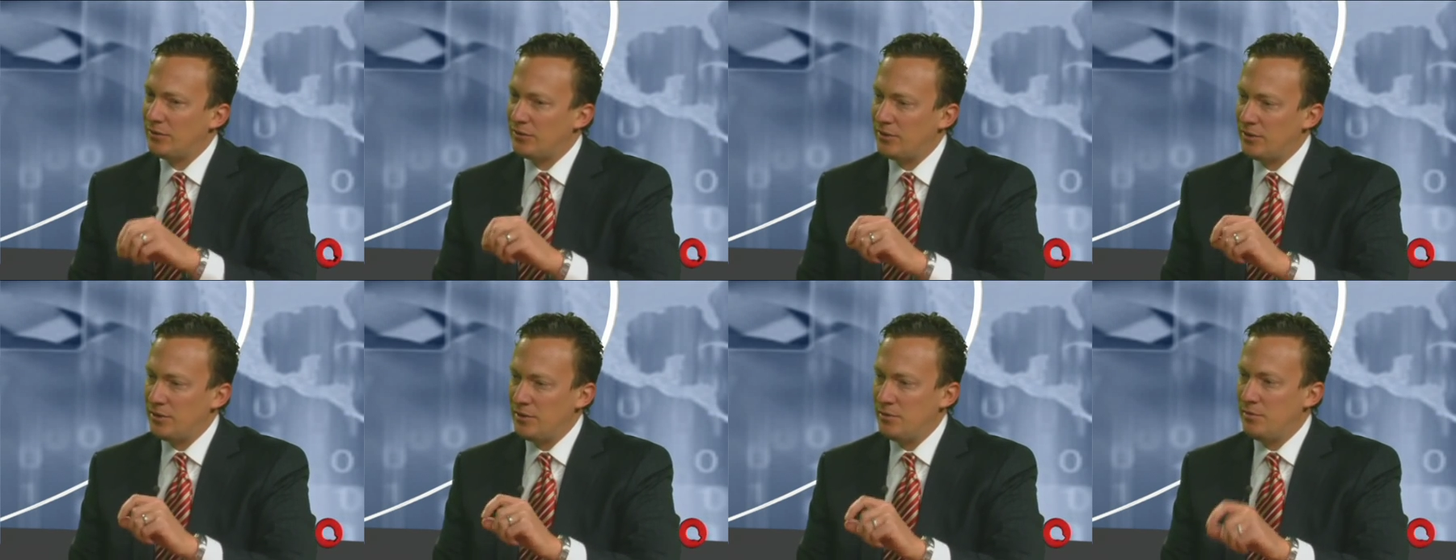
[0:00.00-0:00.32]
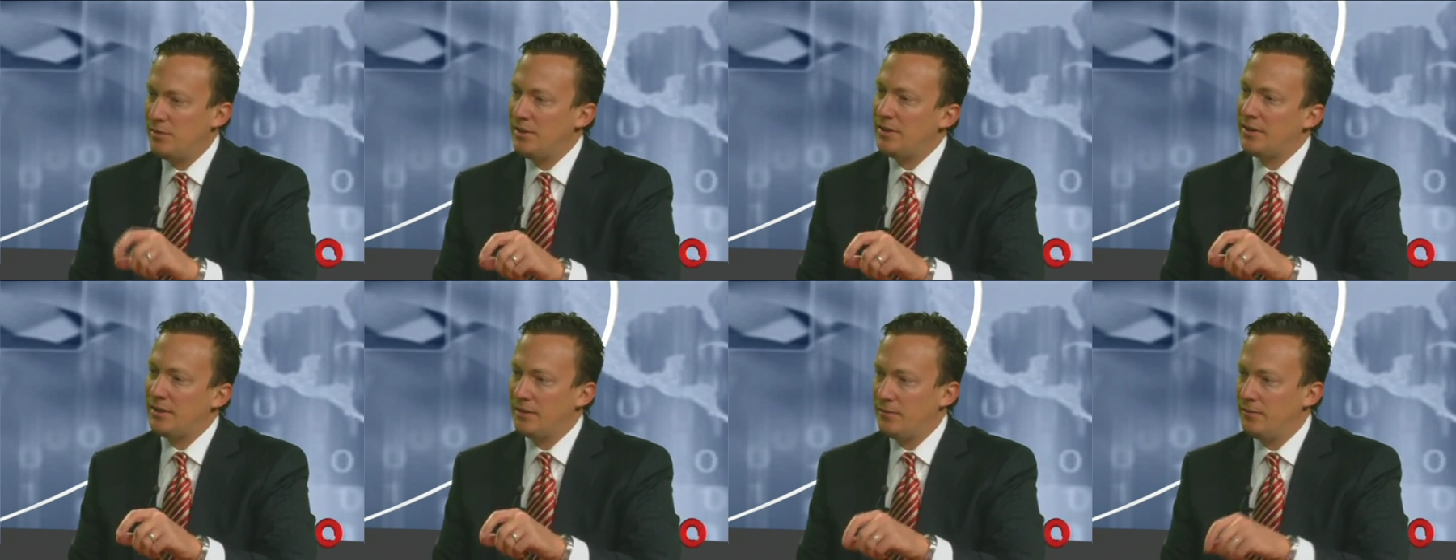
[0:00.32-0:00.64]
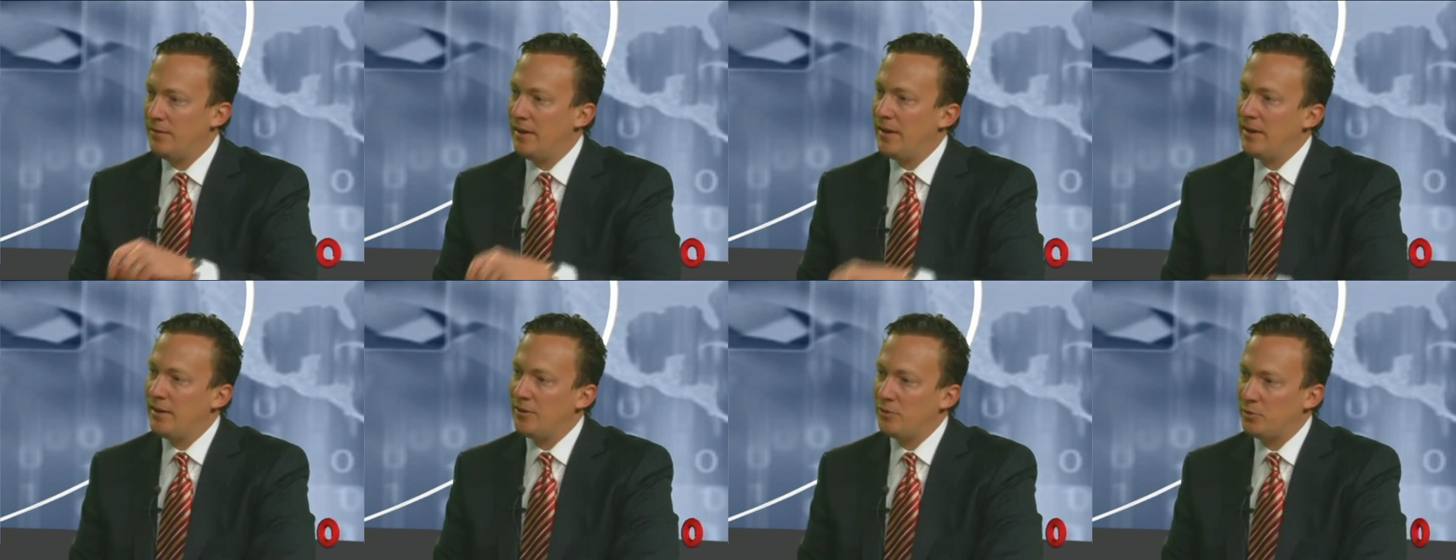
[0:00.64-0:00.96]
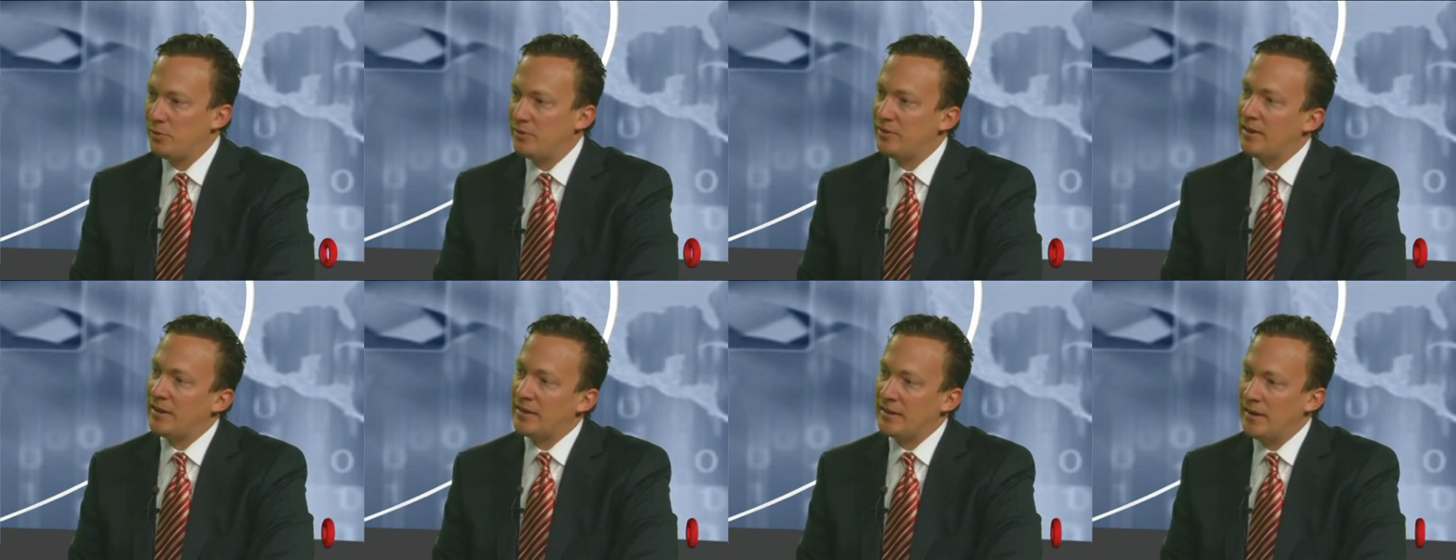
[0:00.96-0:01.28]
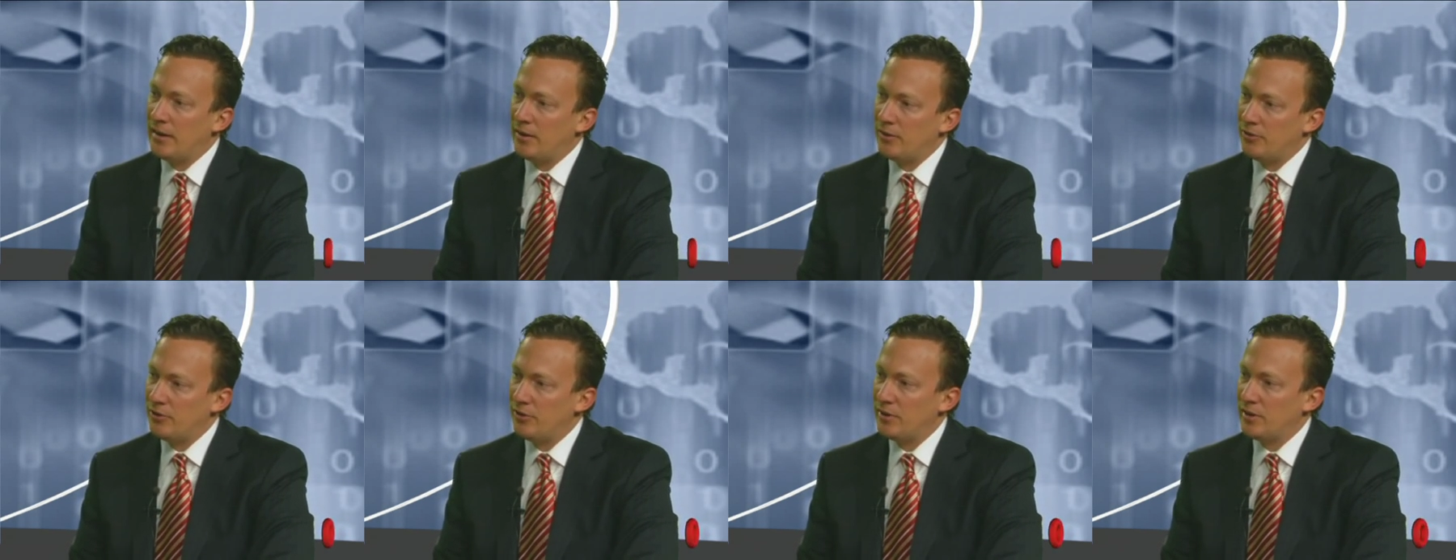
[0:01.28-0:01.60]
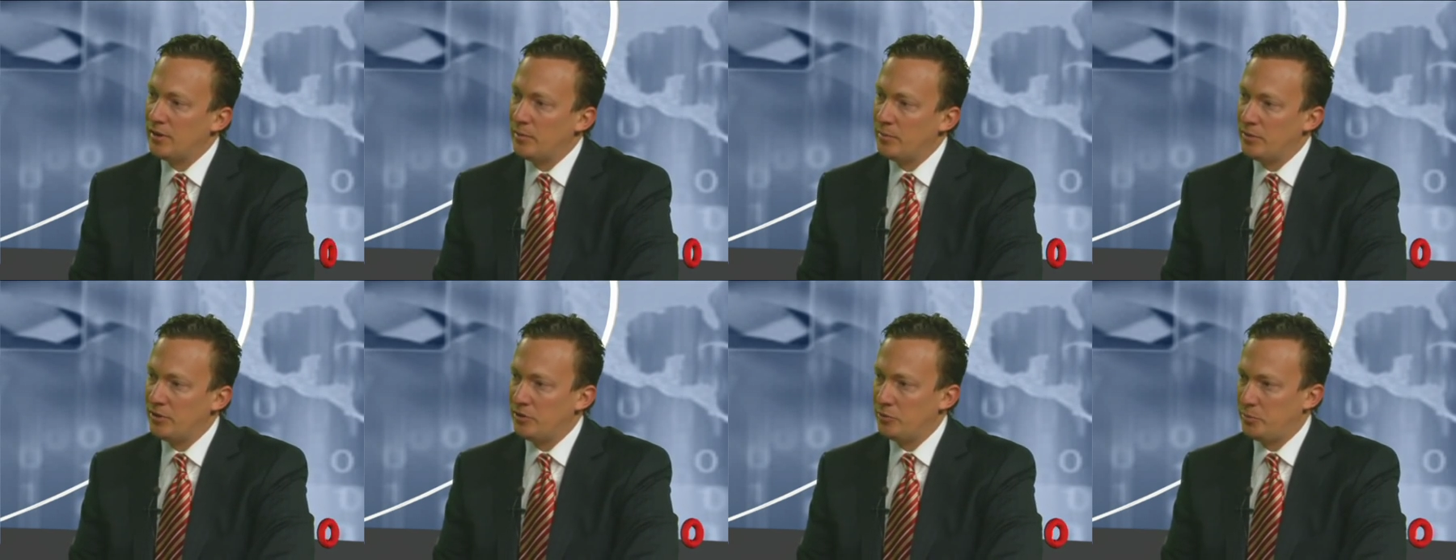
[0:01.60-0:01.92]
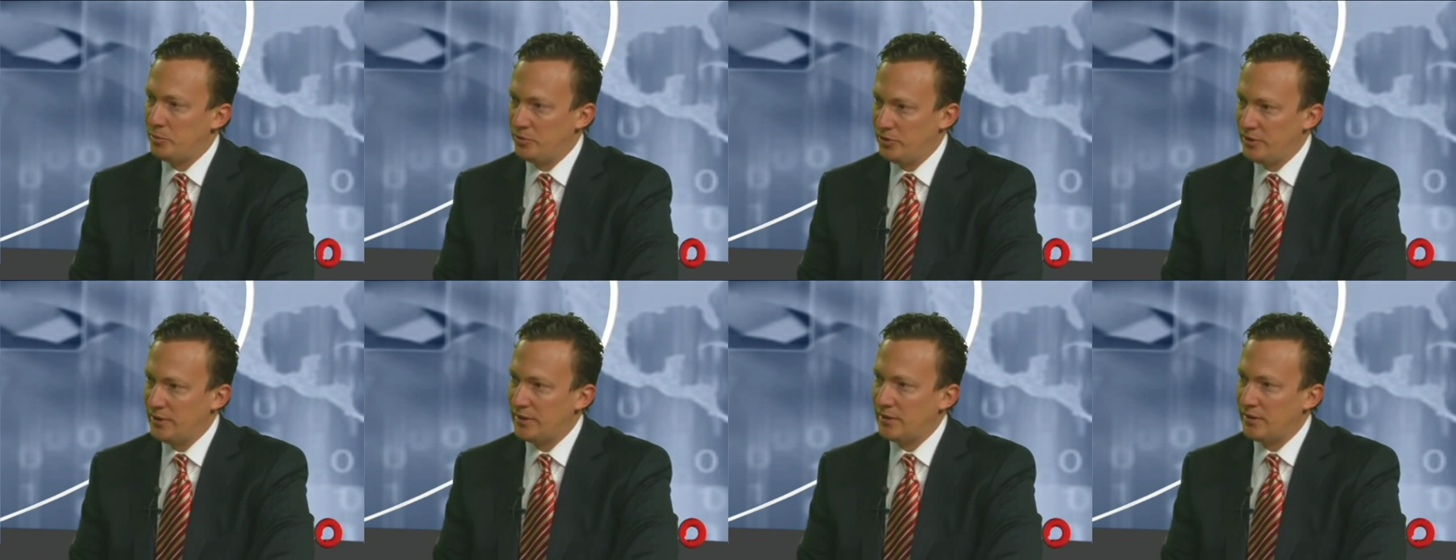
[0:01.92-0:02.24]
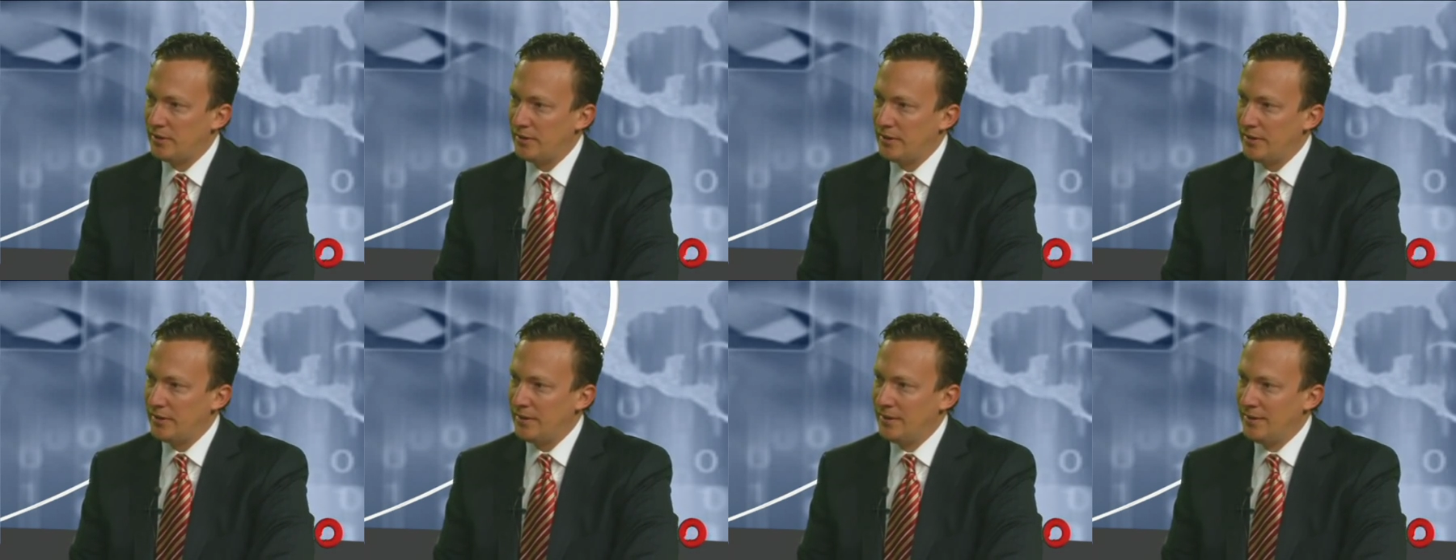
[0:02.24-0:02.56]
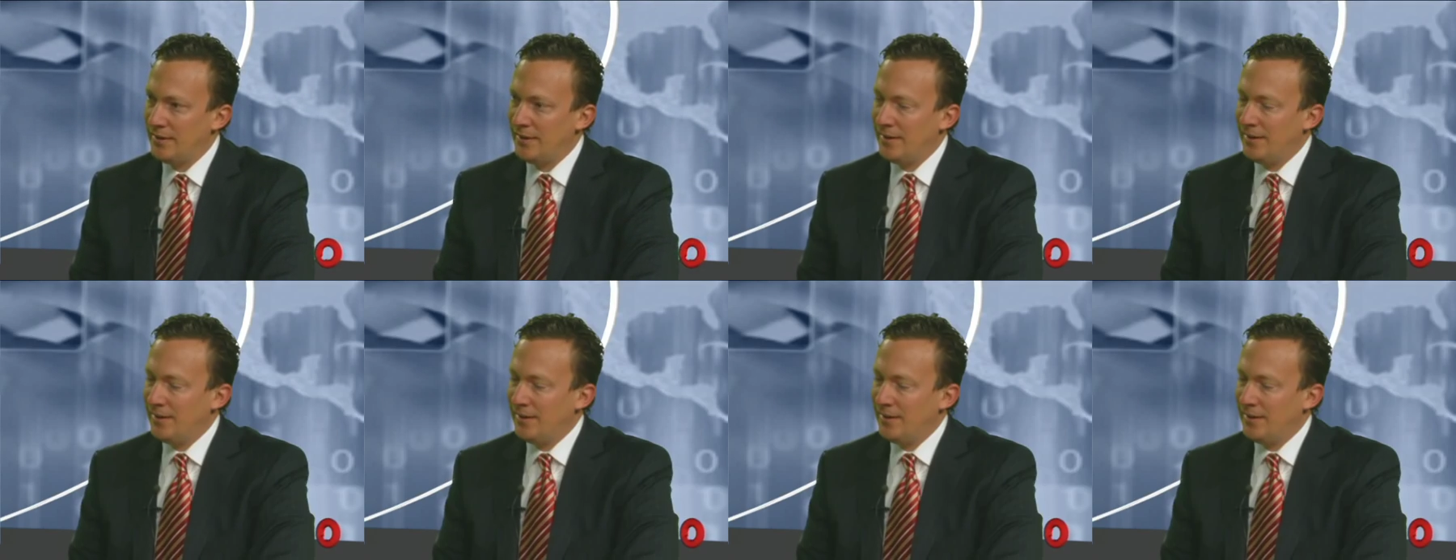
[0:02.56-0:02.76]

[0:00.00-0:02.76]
us a unique advantage with technology companies particularly.